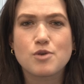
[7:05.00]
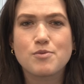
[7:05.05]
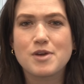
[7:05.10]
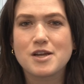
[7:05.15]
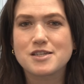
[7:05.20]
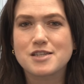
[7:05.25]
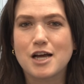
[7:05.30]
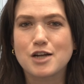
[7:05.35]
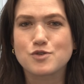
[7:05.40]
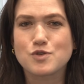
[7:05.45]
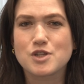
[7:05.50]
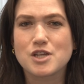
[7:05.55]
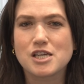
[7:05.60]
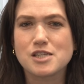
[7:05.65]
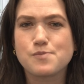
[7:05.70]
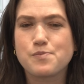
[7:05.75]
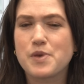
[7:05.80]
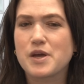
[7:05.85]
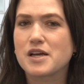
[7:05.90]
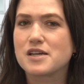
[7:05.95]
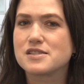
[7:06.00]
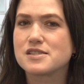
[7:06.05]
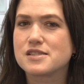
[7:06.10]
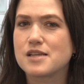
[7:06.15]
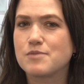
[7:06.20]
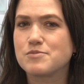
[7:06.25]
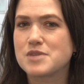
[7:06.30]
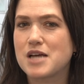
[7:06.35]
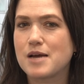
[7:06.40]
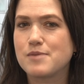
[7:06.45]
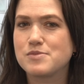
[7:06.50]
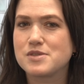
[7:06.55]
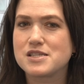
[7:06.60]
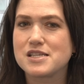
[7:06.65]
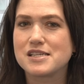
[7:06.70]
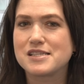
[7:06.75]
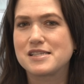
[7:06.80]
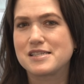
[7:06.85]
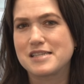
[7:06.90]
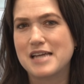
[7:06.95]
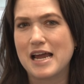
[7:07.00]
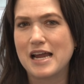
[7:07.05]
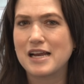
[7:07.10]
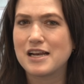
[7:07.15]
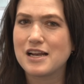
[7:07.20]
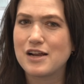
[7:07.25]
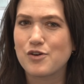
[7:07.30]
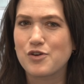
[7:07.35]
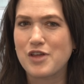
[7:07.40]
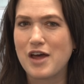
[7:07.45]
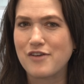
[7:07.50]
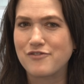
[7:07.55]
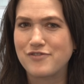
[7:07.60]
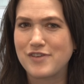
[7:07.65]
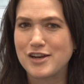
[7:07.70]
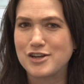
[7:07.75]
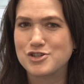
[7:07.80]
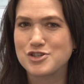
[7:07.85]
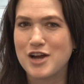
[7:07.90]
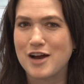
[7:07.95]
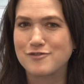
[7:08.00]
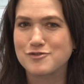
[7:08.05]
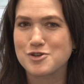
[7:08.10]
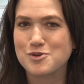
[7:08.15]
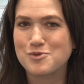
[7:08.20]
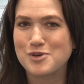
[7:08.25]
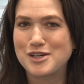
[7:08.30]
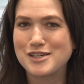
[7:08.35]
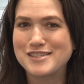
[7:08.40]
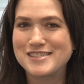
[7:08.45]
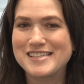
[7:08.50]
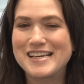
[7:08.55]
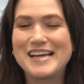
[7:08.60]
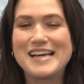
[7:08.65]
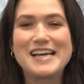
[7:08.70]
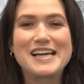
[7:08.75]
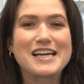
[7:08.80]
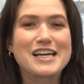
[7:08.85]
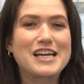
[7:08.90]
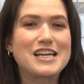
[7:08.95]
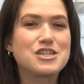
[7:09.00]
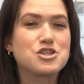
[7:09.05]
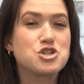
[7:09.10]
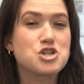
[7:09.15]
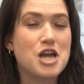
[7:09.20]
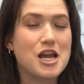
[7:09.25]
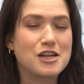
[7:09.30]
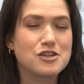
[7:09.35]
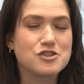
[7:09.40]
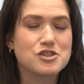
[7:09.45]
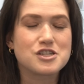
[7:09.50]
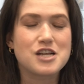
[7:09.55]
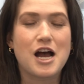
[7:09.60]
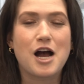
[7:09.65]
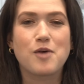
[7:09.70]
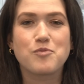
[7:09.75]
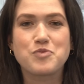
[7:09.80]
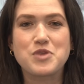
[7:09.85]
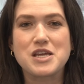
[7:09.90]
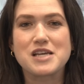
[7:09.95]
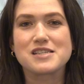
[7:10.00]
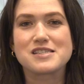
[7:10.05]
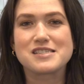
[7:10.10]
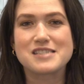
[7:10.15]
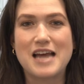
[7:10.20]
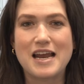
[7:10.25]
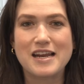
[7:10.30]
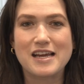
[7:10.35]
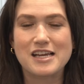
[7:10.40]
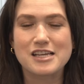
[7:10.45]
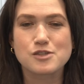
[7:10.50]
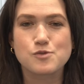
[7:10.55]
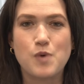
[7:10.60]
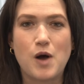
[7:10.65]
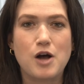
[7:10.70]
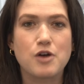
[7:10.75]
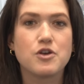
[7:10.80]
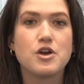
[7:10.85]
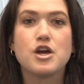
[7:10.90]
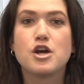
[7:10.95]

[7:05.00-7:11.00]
to be in touch with us because sometimes the stain or that finish afterwards can change to help the aesthetic as well,